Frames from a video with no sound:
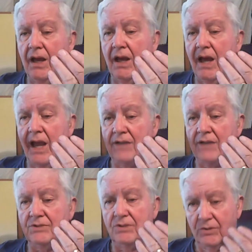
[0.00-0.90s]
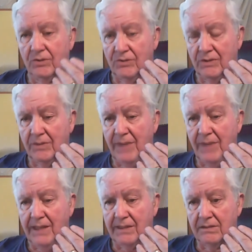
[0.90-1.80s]
as you're doing the
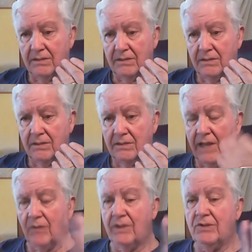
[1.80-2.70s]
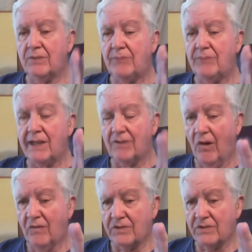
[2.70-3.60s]
painting. That way you can paint
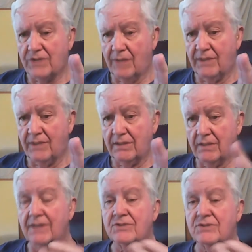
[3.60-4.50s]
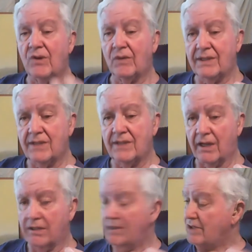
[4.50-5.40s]
over something that is already
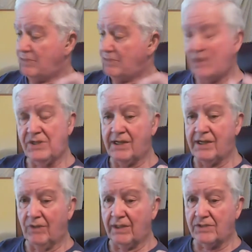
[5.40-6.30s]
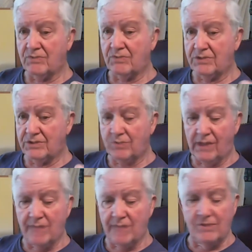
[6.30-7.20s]
there, especially in acrylics, which is what
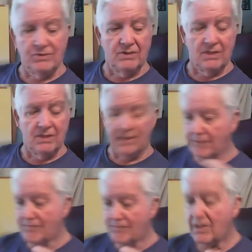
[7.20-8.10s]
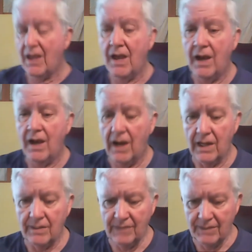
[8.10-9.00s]
I'm using today.
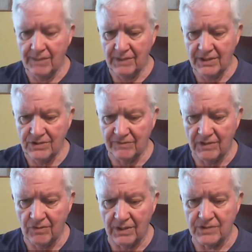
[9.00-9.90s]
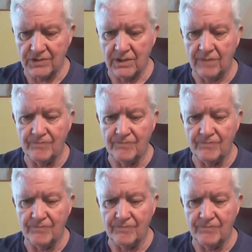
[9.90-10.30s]
Let me get my list of acrylics up.